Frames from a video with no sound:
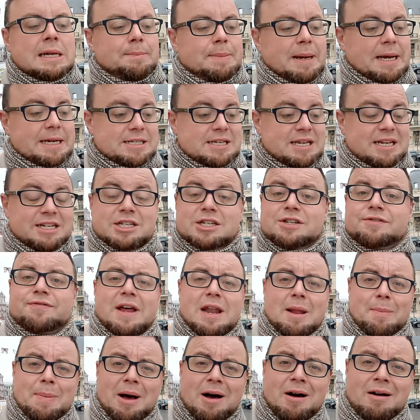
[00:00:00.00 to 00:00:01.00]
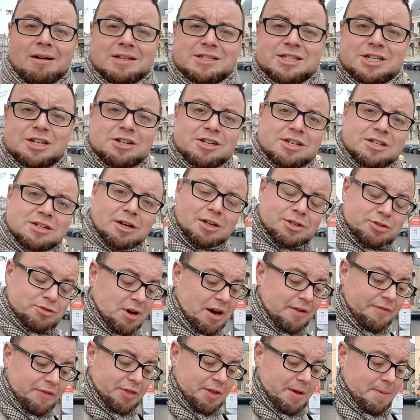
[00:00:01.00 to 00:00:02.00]
basically just fell apart as you just start
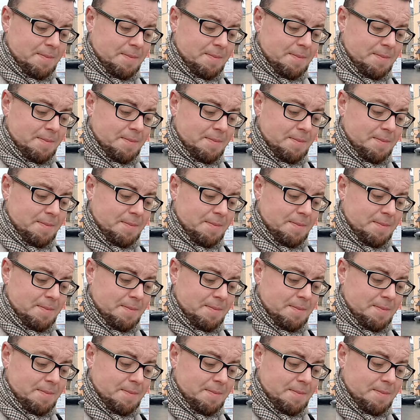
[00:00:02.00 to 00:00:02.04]
driving